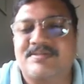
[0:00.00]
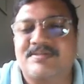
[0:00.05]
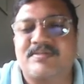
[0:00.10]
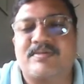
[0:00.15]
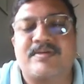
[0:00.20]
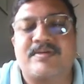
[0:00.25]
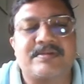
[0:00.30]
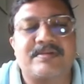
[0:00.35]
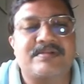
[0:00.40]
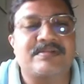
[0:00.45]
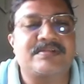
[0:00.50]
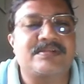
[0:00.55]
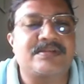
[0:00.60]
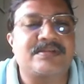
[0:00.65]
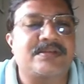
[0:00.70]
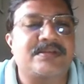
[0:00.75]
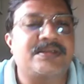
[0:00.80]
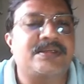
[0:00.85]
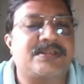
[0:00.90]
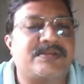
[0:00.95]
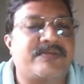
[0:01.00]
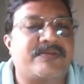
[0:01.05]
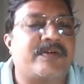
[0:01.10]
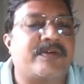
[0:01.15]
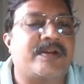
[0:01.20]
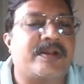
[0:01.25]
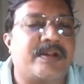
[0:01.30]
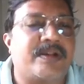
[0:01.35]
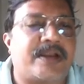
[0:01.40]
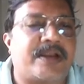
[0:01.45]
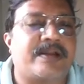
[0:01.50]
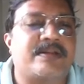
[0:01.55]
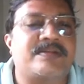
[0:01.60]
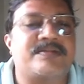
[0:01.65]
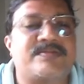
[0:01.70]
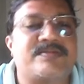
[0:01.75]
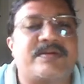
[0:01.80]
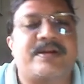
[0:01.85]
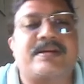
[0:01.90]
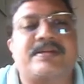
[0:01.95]
So just
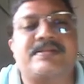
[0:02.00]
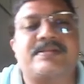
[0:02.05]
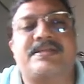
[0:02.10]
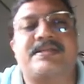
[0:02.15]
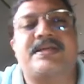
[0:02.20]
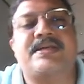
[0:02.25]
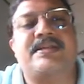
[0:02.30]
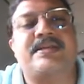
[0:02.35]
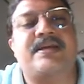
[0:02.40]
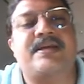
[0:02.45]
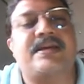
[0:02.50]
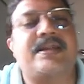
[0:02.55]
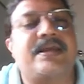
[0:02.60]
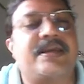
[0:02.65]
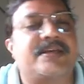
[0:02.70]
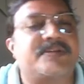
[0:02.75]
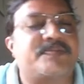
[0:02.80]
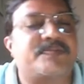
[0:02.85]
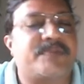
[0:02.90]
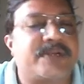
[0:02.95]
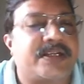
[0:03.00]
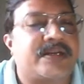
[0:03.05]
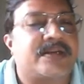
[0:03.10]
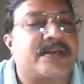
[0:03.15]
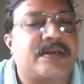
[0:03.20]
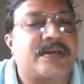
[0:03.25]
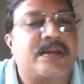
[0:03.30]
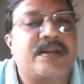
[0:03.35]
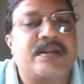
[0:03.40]
to understand that I explained